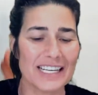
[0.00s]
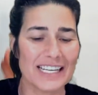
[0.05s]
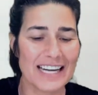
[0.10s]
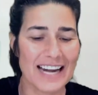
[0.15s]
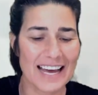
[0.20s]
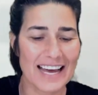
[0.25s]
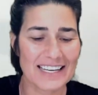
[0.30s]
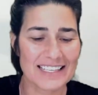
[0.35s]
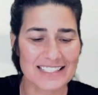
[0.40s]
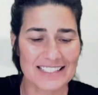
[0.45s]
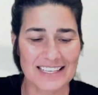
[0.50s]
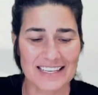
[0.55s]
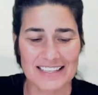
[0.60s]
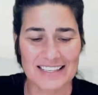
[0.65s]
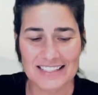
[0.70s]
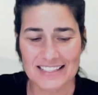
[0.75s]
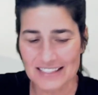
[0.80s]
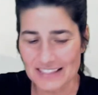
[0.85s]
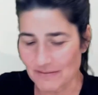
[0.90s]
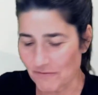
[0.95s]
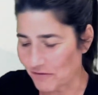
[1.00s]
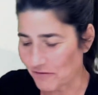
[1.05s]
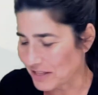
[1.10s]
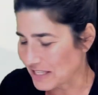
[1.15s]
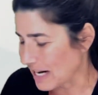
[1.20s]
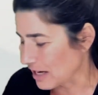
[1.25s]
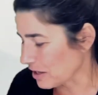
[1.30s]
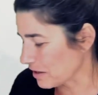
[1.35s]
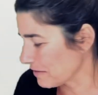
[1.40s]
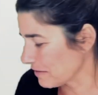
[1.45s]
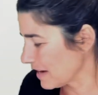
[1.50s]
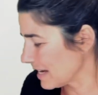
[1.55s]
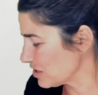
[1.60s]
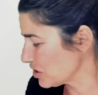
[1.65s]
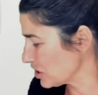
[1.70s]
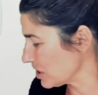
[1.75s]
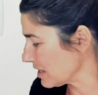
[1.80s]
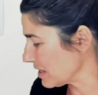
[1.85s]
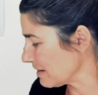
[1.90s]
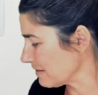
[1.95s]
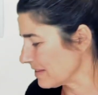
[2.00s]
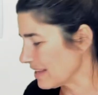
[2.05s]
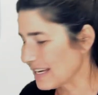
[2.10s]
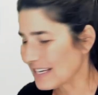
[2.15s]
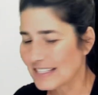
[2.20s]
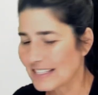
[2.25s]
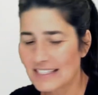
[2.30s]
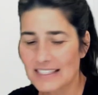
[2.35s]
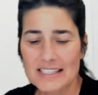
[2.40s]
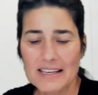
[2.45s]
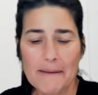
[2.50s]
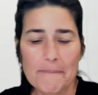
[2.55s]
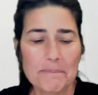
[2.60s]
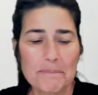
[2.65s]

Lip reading: next derivation of this.